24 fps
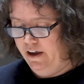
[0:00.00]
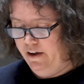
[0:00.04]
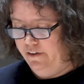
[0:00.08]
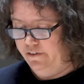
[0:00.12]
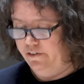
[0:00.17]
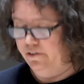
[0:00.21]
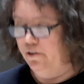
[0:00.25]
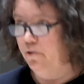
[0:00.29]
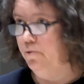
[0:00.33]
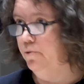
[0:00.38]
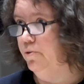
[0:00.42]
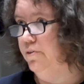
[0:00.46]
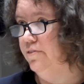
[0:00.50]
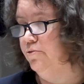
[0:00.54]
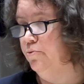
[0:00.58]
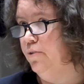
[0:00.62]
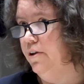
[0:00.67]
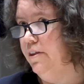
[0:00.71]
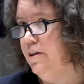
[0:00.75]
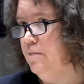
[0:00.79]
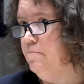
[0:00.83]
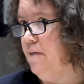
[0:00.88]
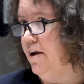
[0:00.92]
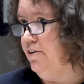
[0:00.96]
So it was
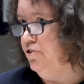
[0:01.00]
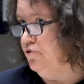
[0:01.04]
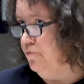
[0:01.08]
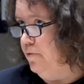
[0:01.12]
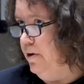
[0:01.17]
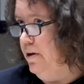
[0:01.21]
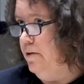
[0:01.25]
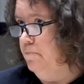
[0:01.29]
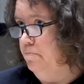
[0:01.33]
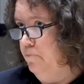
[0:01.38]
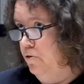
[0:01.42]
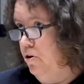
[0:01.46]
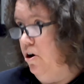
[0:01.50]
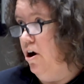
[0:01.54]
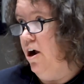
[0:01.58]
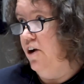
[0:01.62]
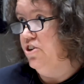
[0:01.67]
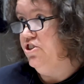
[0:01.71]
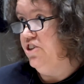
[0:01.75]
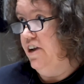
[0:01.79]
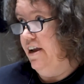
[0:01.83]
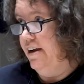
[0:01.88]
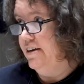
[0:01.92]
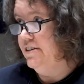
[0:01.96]
really my dream
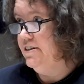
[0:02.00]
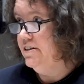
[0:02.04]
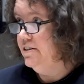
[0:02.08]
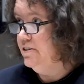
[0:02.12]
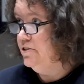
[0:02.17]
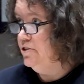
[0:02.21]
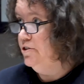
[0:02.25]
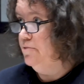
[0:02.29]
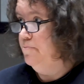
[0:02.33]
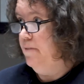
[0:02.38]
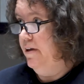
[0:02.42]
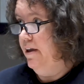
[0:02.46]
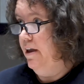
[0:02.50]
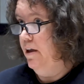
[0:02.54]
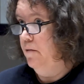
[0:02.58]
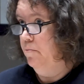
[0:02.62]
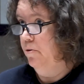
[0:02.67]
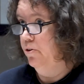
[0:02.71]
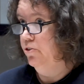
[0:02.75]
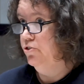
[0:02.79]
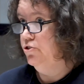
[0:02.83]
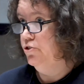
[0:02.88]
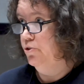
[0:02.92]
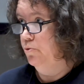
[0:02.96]
project to be
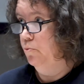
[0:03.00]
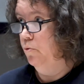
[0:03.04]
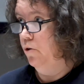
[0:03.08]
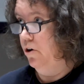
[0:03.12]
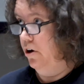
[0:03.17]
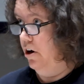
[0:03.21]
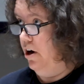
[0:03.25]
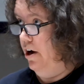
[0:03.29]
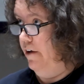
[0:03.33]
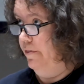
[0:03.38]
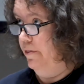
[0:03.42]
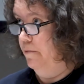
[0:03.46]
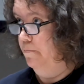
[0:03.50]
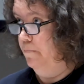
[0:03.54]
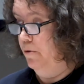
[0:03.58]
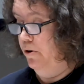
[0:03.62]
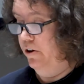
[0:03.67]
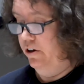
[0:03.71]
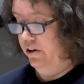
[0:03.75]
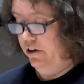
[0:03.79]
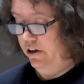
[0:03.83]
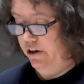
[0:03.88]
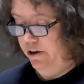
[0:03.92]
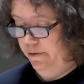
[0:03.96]
able to work on the
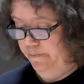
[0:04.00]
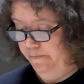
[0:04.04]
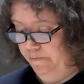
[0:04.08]
book.